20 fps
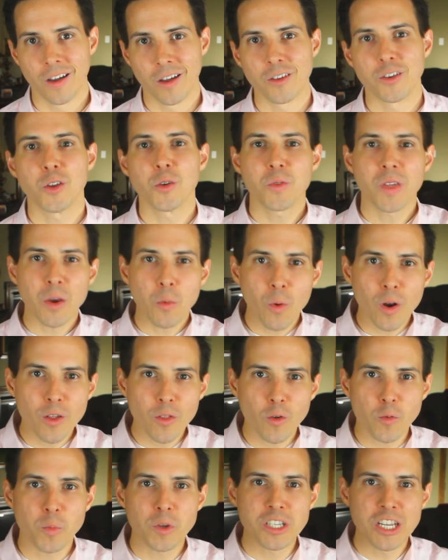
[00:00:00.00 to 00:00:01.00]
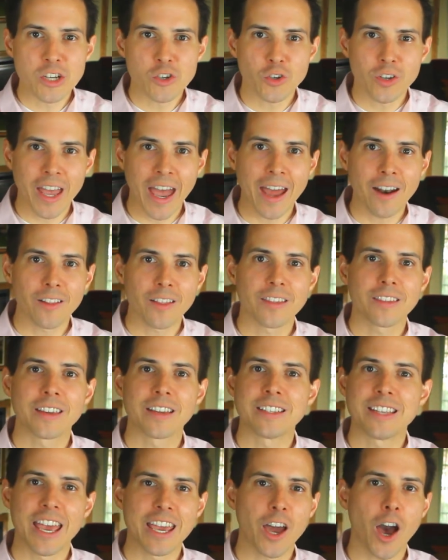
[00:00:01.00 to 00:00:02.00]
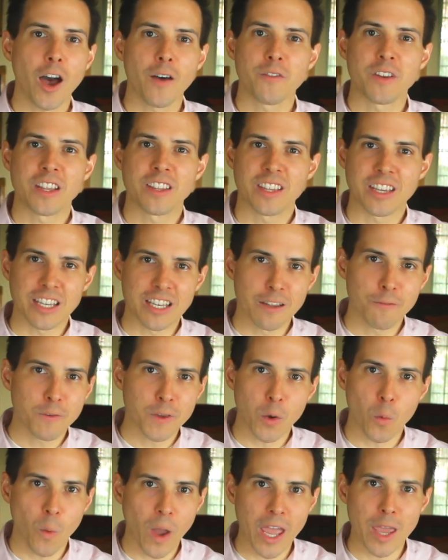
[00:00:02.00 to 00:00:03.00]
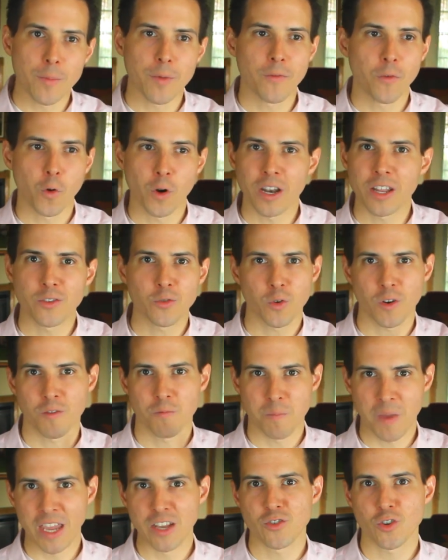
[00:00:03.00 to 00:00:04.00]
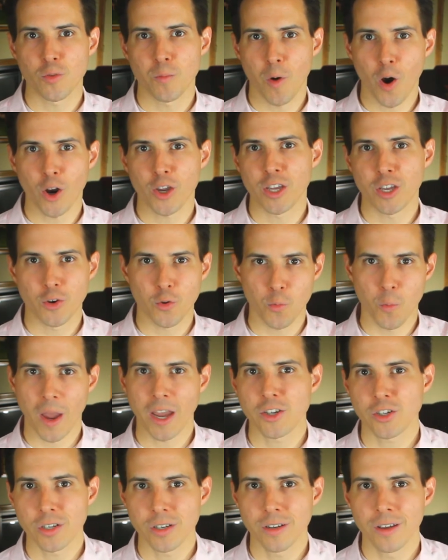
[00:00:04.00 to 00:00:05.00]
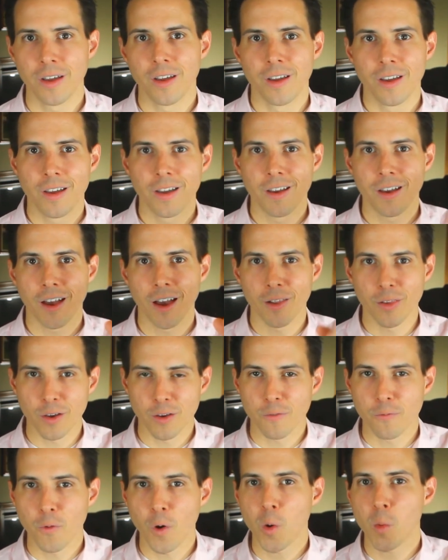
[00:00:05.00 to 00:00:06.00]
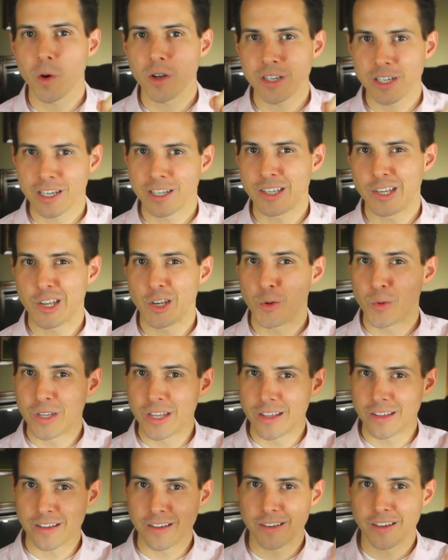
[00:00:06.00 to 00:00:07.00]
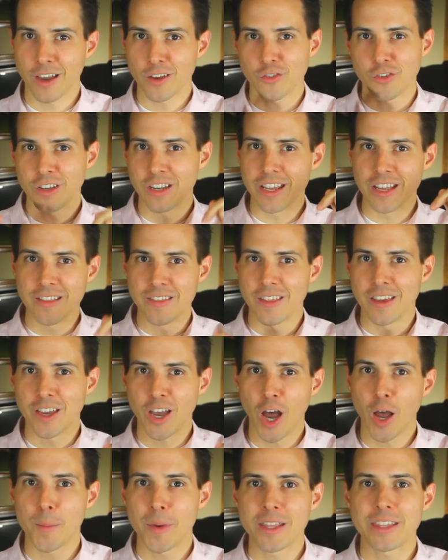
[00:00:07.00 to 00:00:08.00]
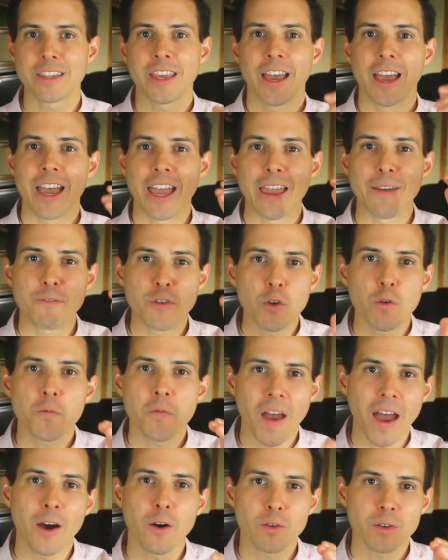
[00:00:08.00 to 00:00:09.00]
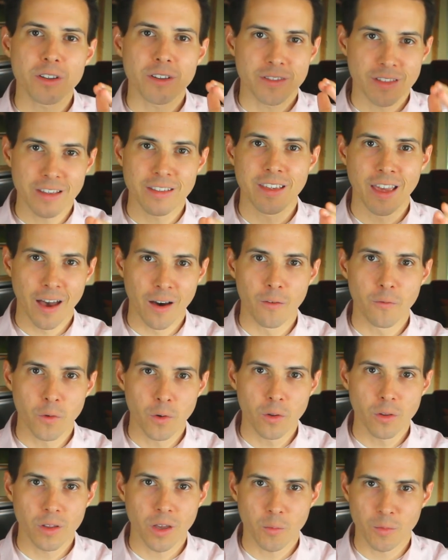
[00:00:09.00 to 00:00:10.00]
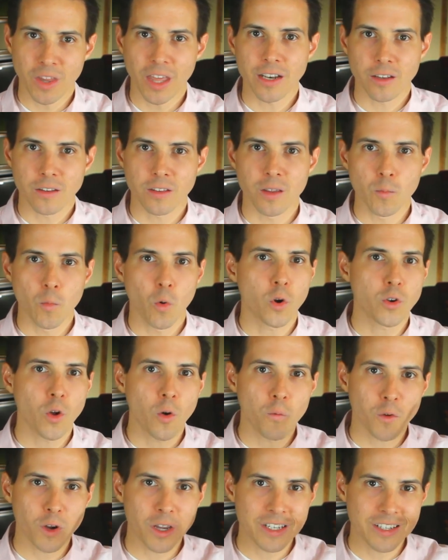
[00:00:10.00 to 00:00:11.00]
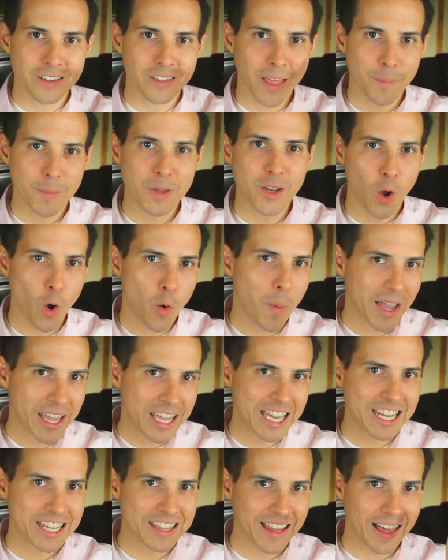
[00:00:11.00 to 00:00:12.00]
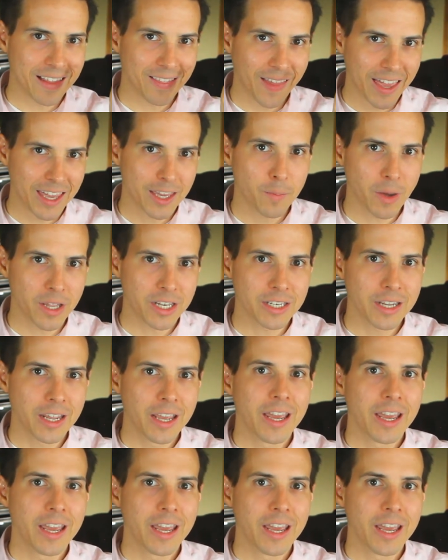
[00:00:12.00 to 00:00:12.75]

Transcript: Do you think one of those potential catalysts can take off in a significant way before any sort of major market correction? I look forward to continuing this discussion in the comments. If you found this helpful and would like to see more, don't forget to let me know by hitting that like button.